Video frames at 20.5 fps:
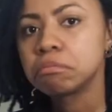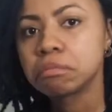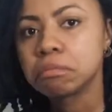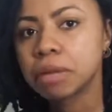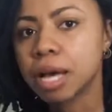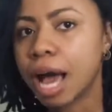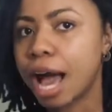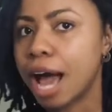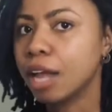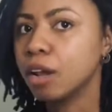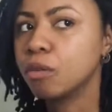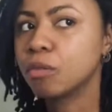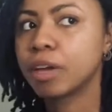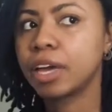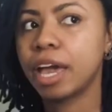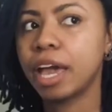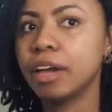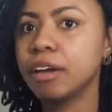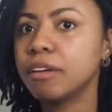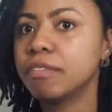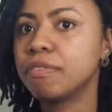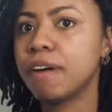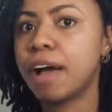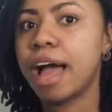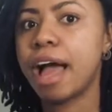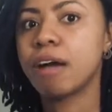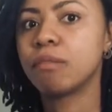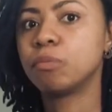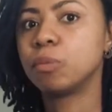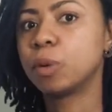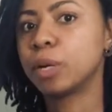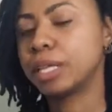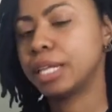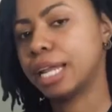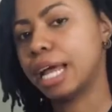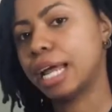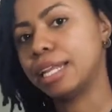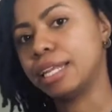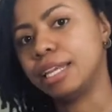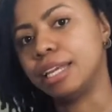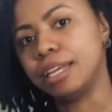I don't care if I have more than
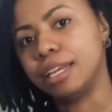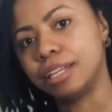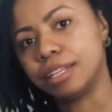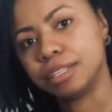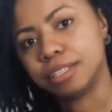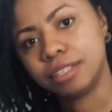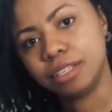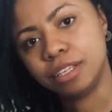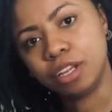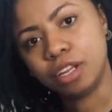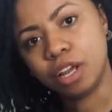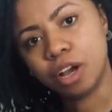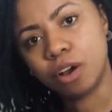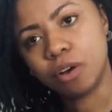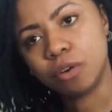I need, you know,